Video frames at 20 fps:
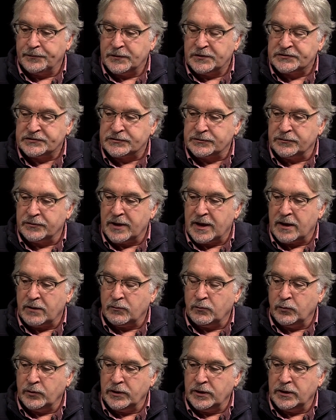So that
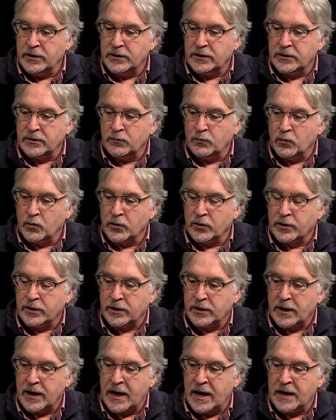we can
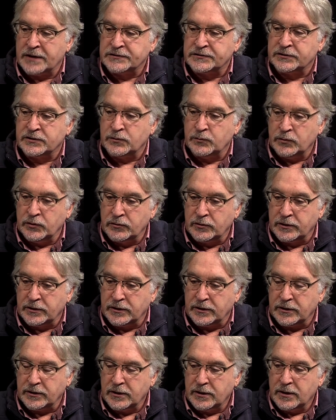work as a
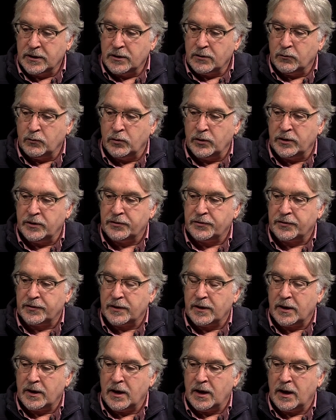community
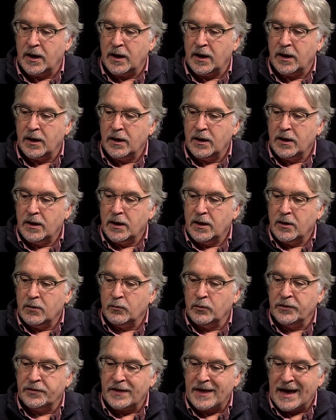without
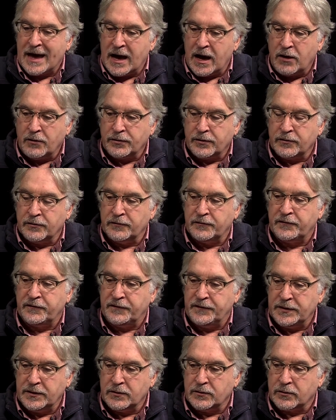the
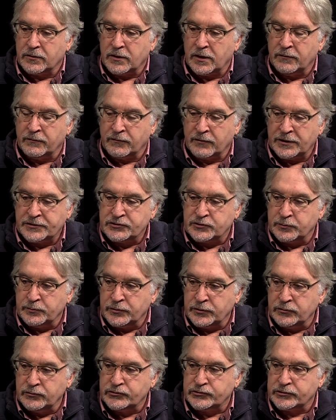fear of
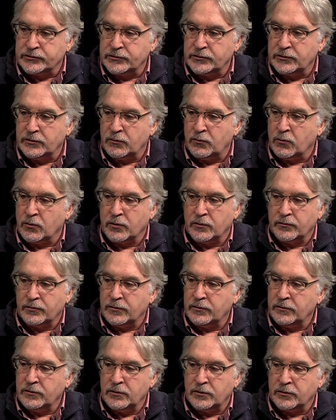retribution or
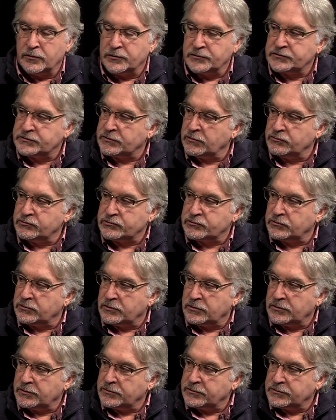the
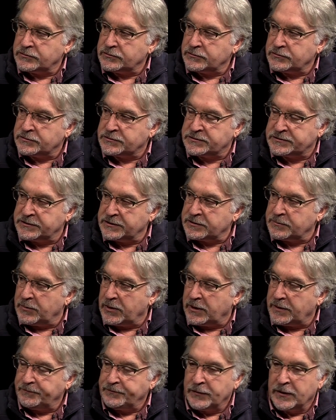social
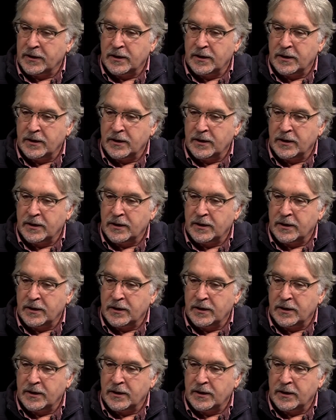stigma. Yeah.